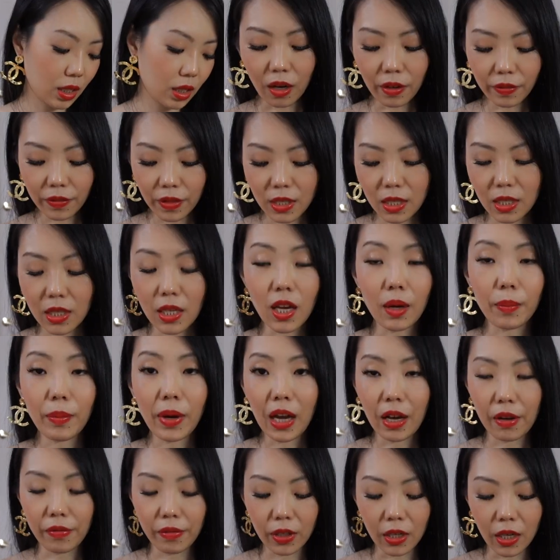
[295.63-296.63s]
Obviously, I'm
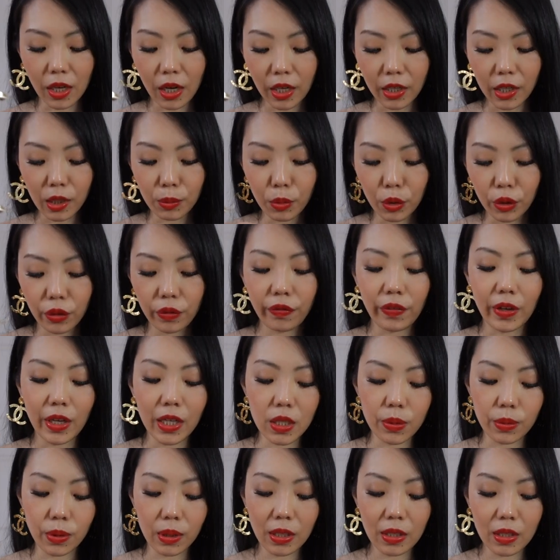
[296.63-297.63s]
having a honeymoon
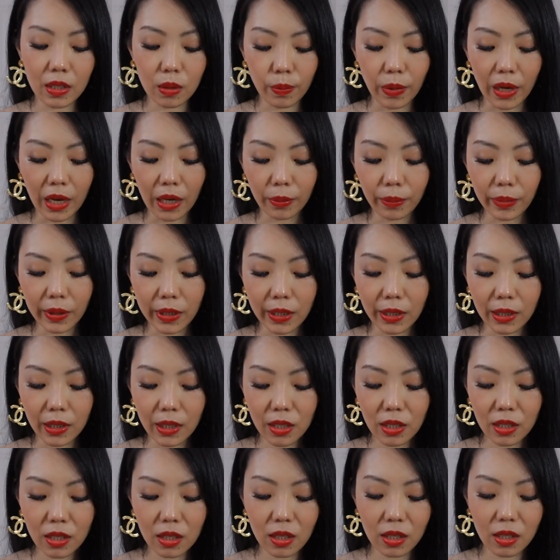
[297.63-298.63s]
phase with this bag, but it
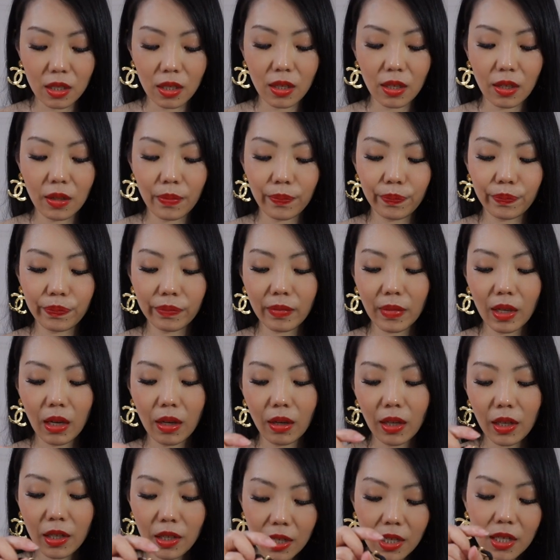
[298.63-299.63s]
is
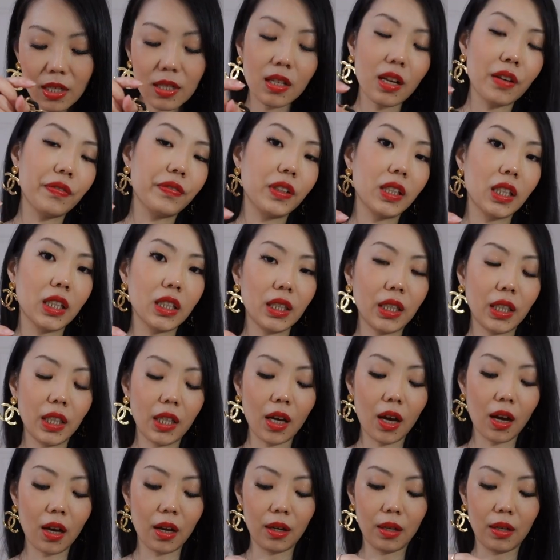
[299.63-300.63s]
It is definitely
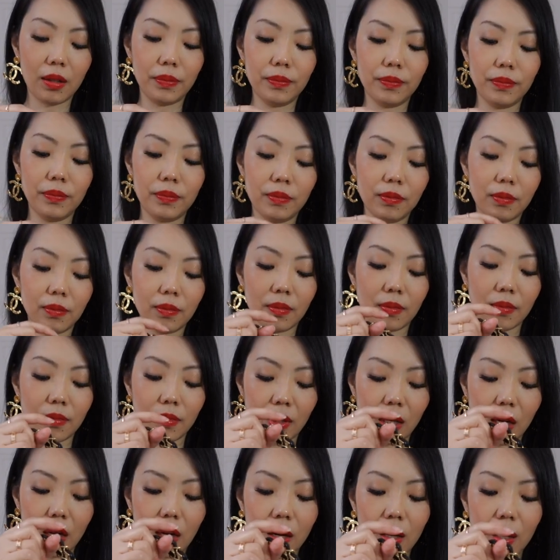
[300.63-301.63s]

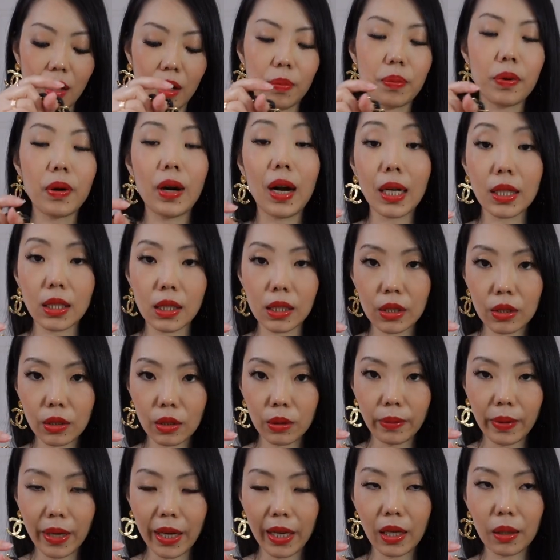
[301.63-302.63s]
a practical
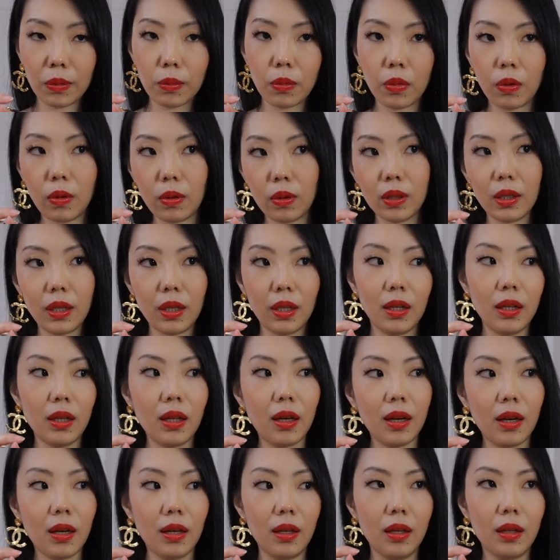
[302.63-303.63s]
bag more than
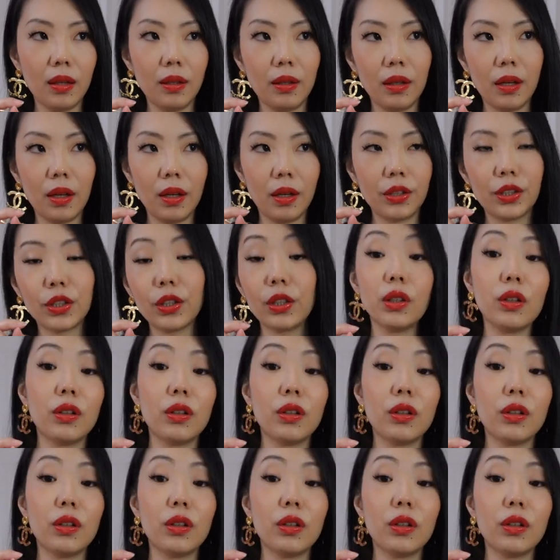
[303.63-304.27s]
a good